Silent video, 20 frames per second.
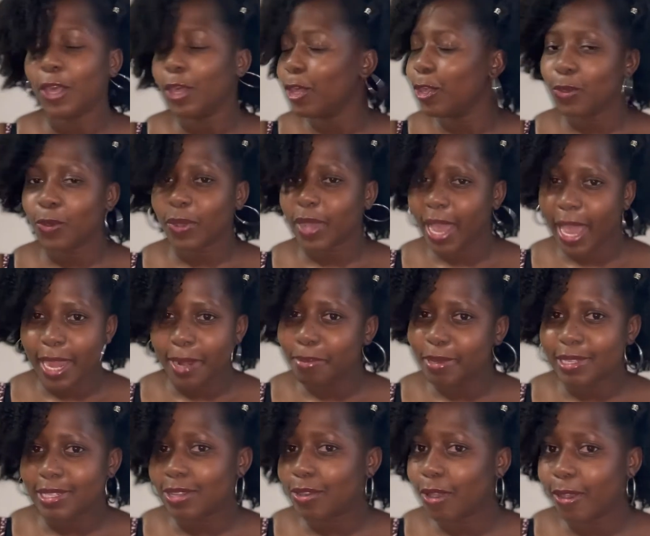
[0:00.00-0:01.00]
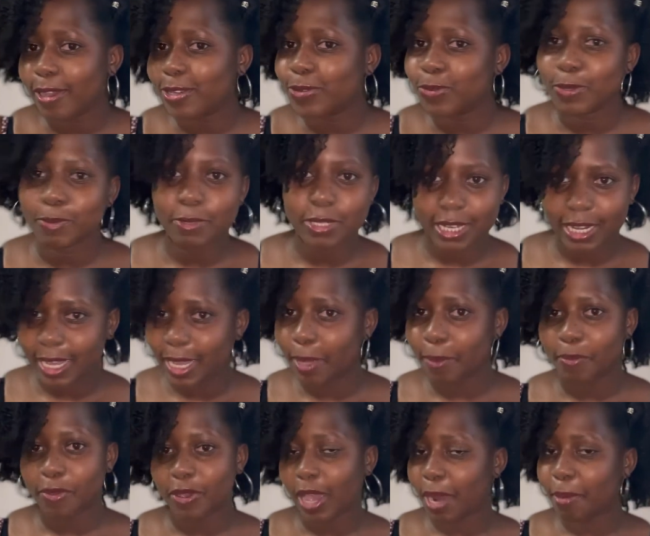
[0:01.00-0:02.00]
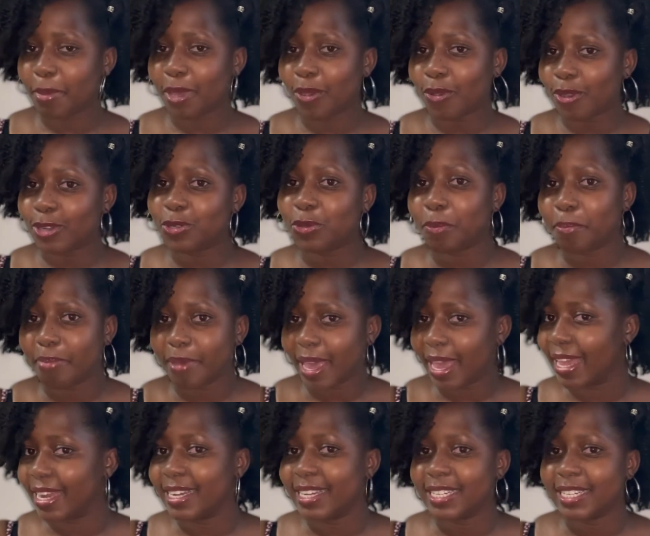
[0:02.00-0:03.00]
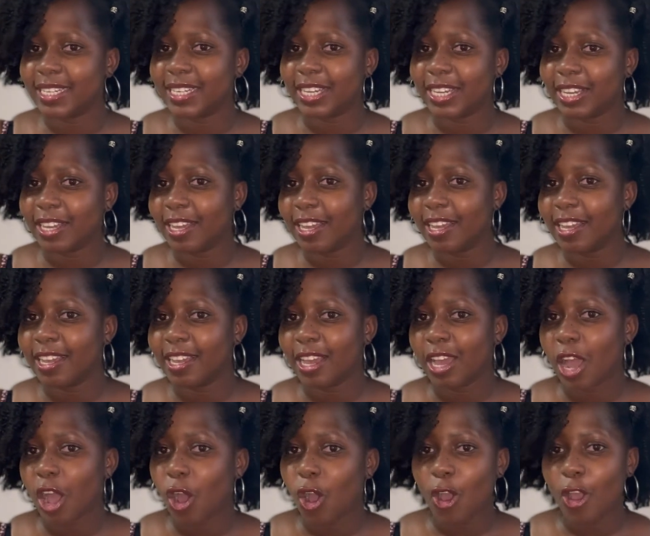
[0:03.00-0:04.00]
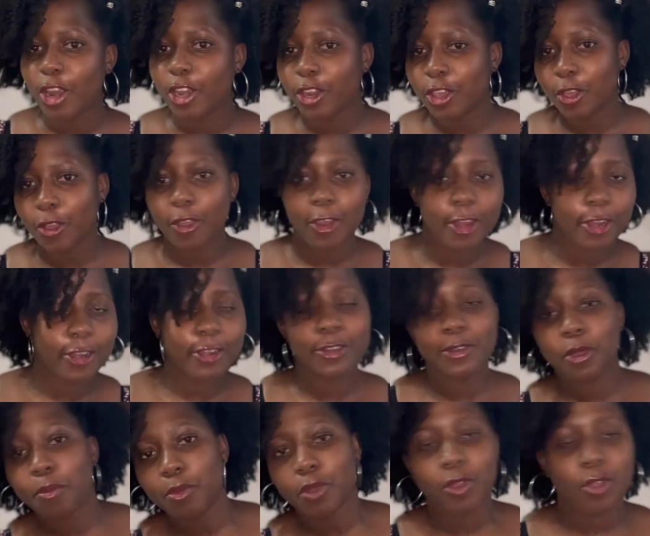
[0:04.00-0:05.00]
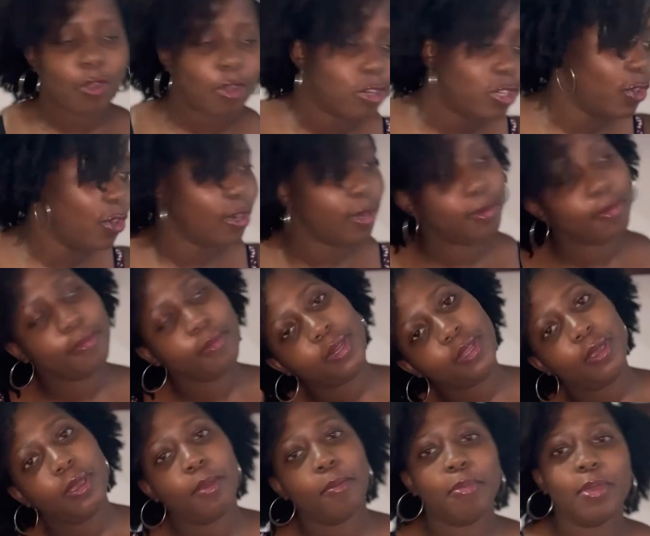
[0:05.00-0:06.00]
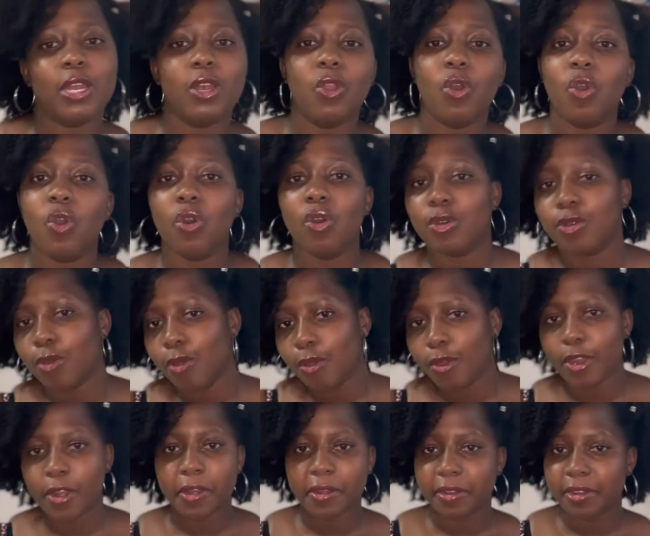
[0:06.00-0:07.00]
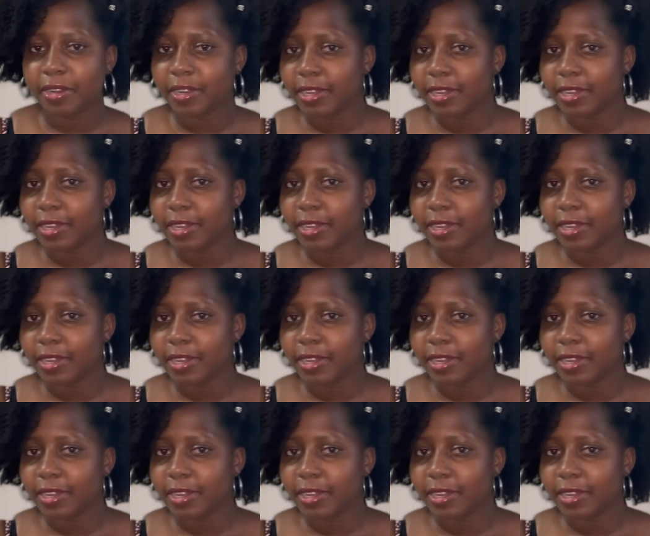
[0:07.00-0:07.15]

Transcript: you can't be going to sleep, you can't be going to bed on your normal cotton pillow or